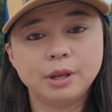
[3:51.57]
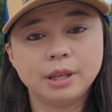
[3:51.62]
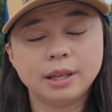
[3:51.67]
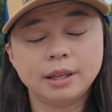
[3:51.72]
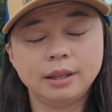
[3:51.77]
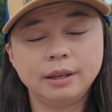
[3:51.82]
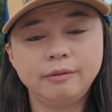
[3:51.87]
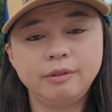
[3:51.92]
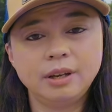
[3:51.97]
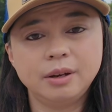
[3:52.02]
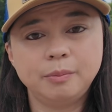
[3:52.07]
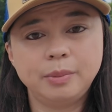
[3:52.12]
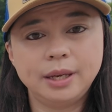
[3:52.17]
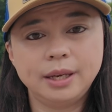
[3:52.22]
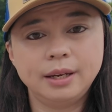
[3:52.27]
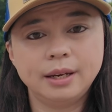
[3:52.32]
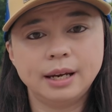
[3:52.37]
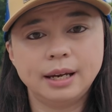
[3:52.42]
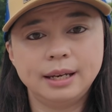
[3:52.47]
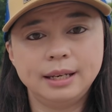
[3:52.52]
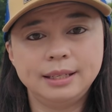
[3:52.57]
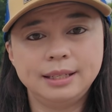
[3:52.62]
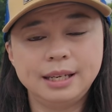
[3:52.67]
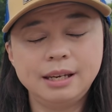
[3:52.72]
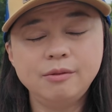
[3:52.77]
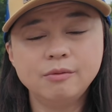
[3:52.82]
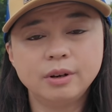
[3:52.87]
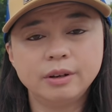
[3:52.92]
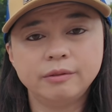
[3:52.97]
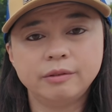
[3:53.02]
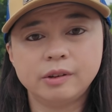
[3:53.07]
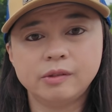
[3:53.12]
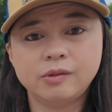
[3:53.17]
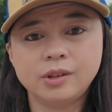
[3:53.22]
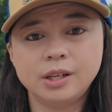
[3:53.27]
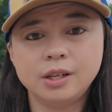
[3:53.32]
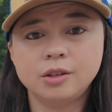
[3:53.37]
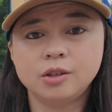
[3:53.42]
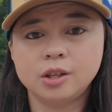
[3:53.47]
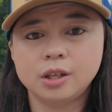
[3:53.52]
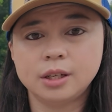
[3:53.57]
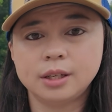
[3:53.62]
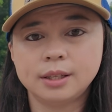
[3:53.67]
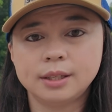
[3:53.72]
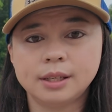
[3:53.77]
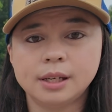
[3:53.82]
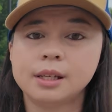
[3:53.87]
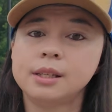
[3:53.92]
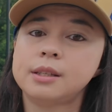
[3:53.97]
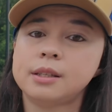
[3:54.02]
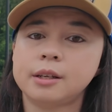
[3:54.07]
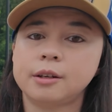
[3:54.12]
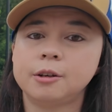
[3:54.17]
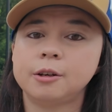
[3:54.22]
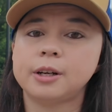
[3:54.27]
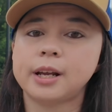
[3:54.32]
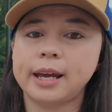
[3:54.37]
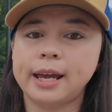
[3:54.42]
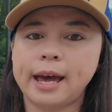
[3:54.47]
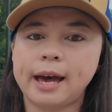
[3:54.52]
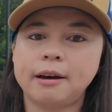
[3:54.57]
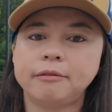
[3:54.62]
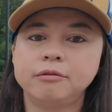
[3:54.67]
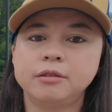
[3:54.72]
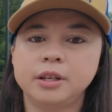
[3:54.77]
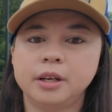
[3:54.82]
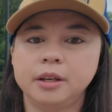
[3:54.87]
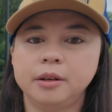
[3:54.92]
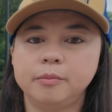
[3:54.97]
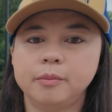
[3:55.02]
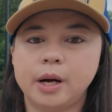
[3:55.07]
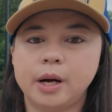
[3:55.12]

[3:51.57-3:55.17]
with Olivia being a D150, she is considered a half-ton